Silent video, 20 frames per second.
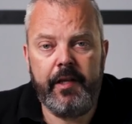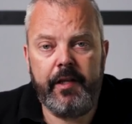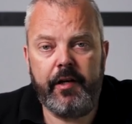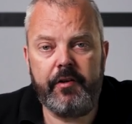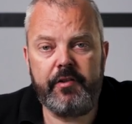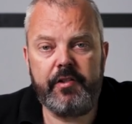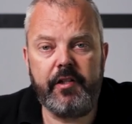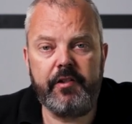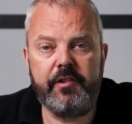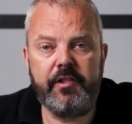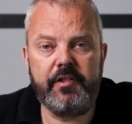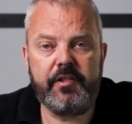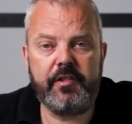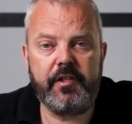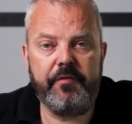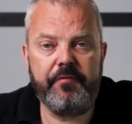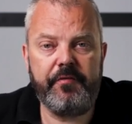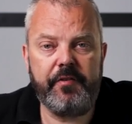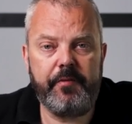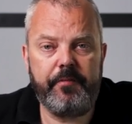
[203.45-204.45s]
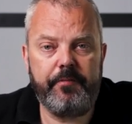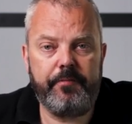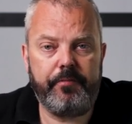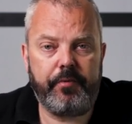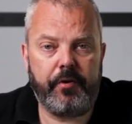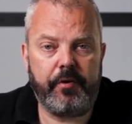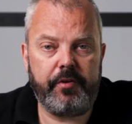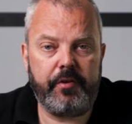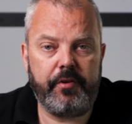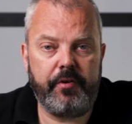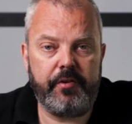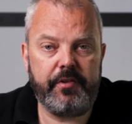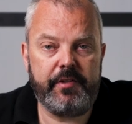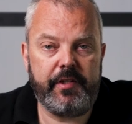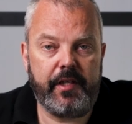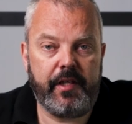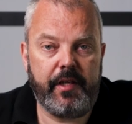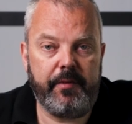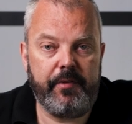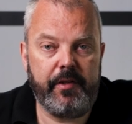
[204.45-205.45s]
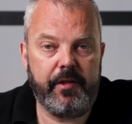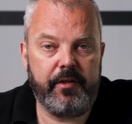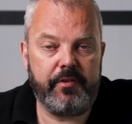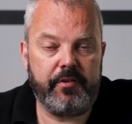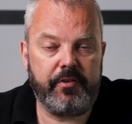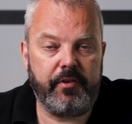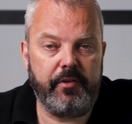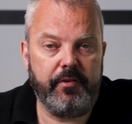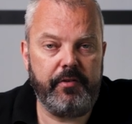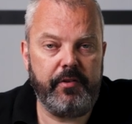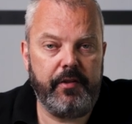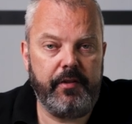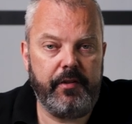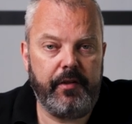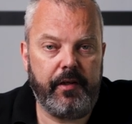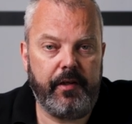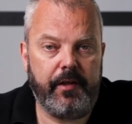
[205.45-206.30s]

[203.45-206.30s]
Now it's not just some few protocols that can be controlled.